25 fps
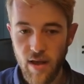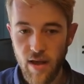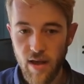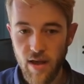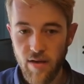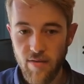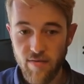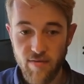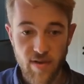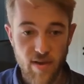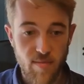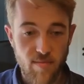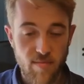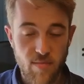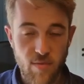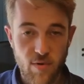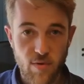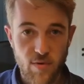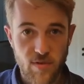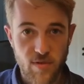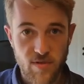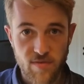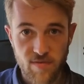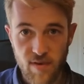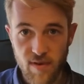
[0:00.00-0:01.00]
Vim
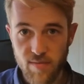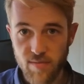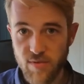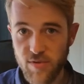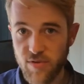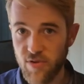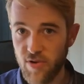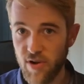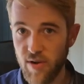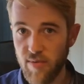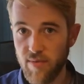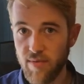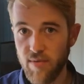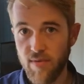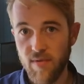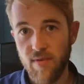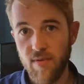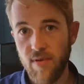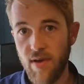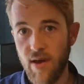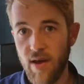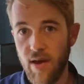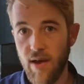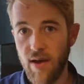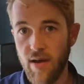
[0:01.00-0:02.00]
uses
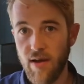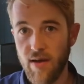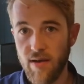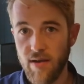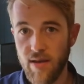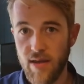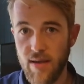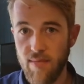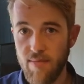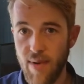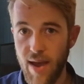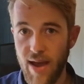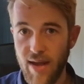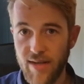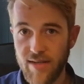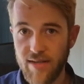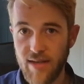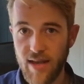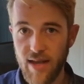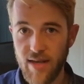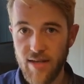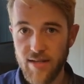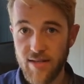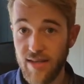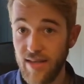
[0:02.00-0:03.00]
VimScript.
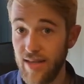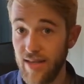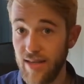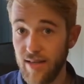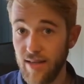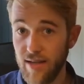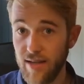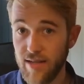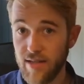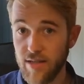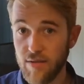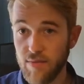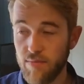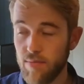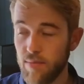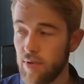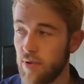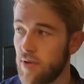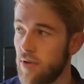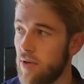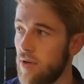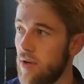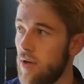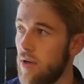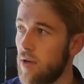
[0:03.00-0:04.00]
Emacs has eLisp.
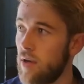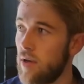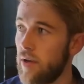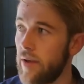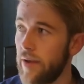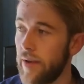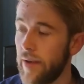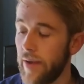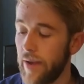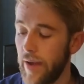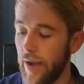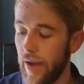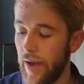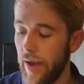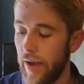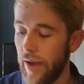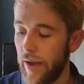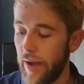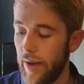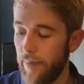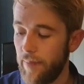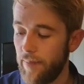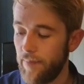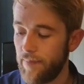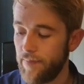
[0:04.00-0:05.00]

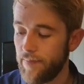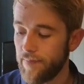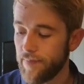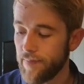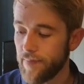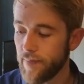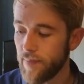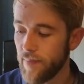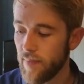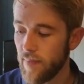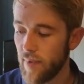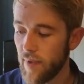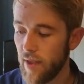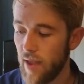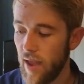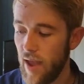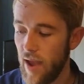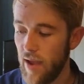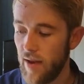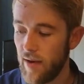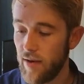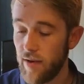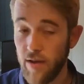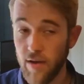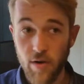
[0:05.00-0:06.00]

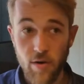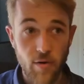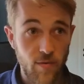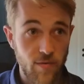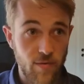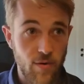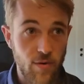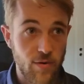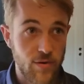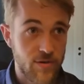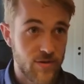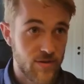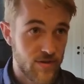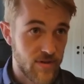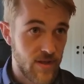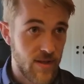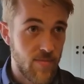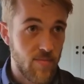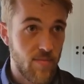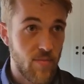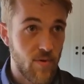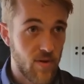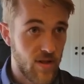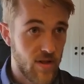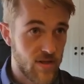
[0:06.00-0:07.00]
And of course,
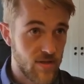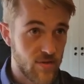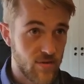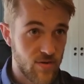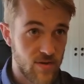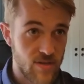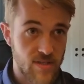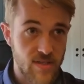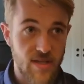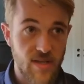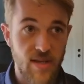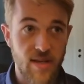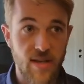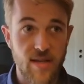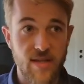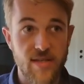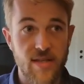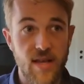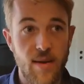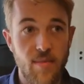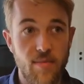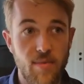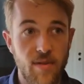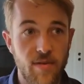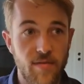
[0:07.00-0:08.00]
Nimble, as you can see an
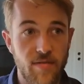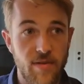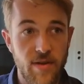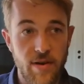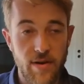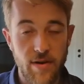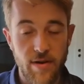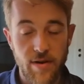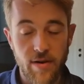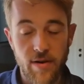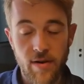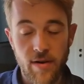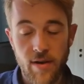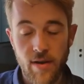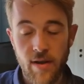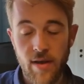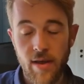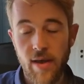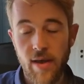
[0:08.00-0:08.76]
example of here,